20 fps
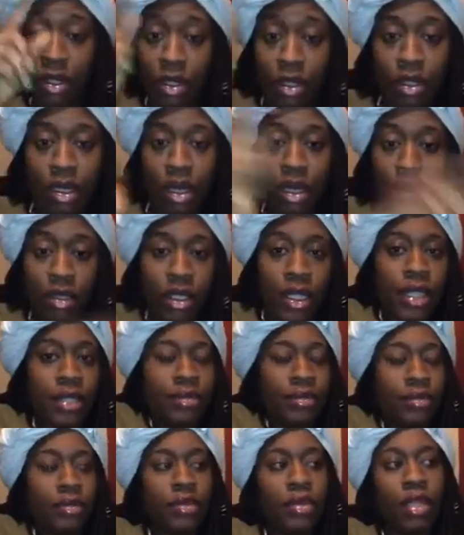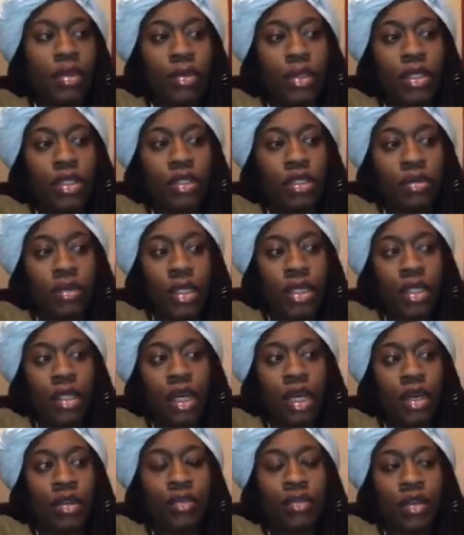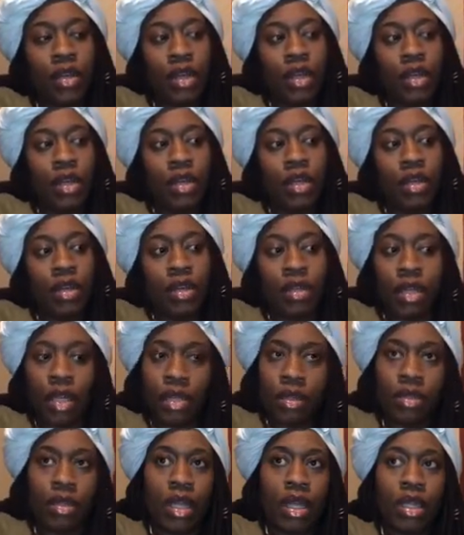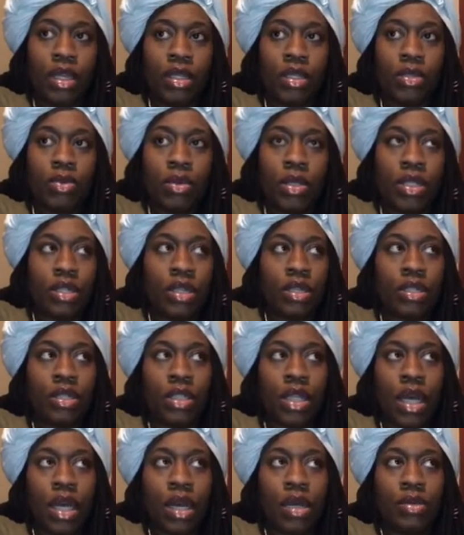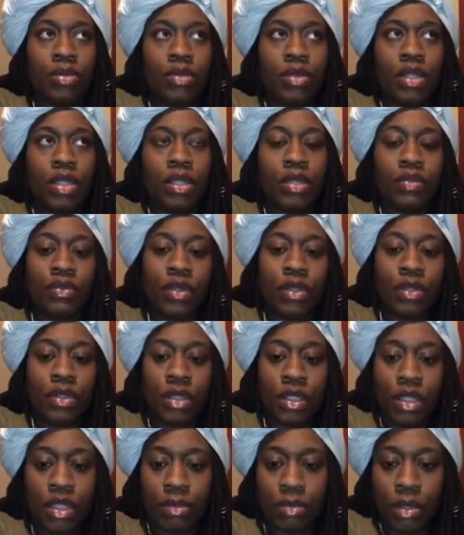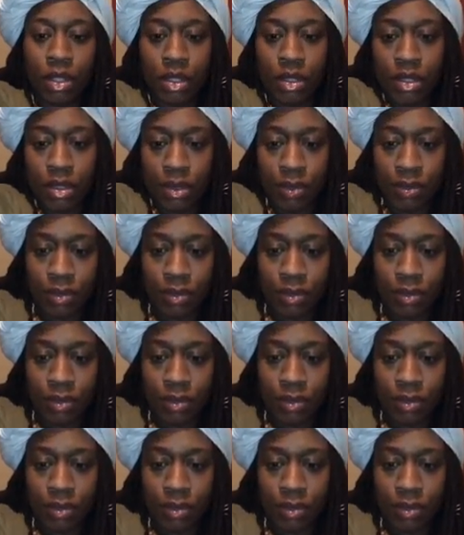all that that we deal with in life, like they switch their jobs within the first six months.